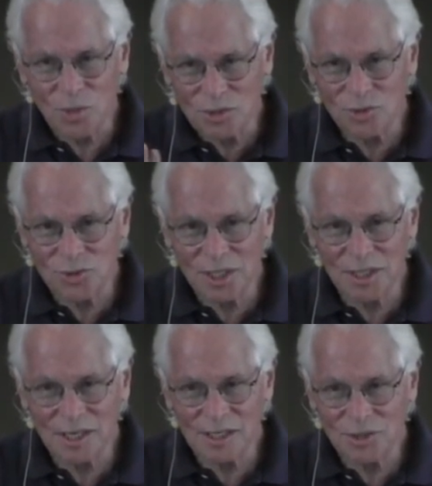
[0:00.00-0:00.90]
Western
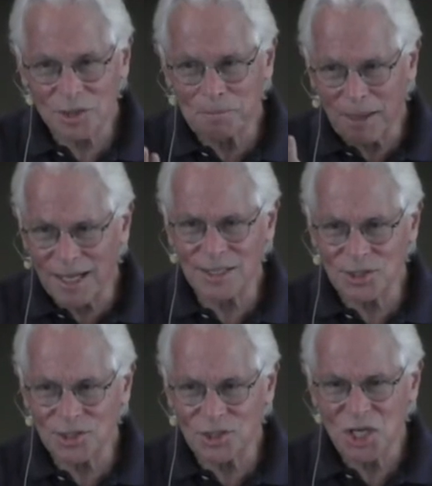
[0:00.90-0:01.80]
psychology
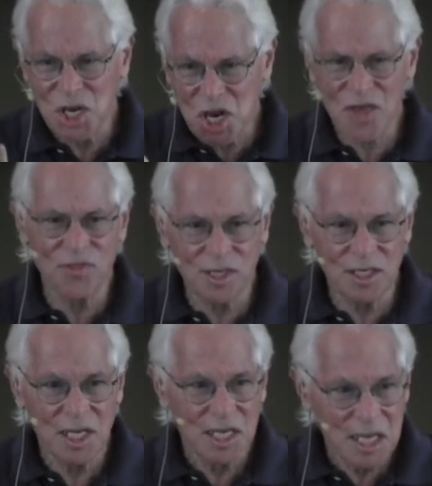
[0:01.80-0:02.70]
posits
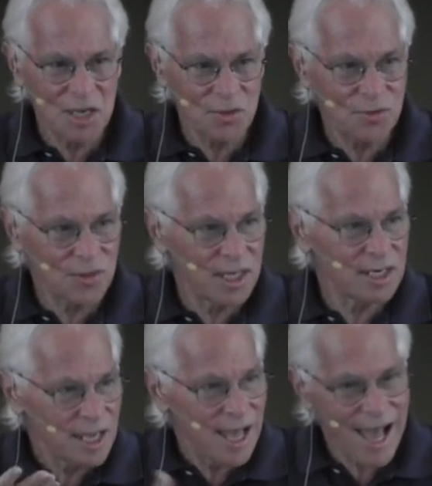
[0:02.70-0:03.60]
nothing other
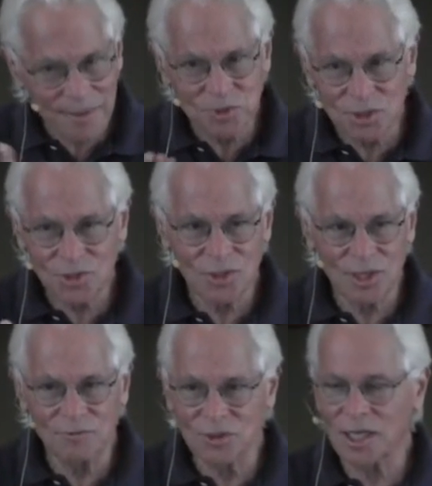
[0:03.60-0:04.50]
than absence
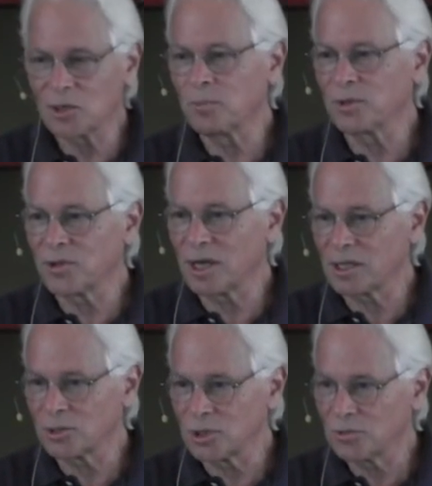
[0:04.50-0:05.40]
of
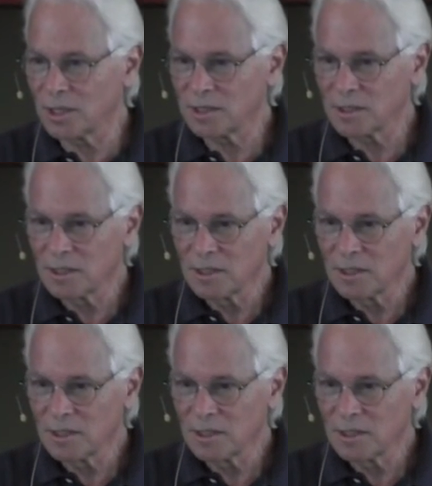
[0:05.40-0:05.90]
psychopathology, right?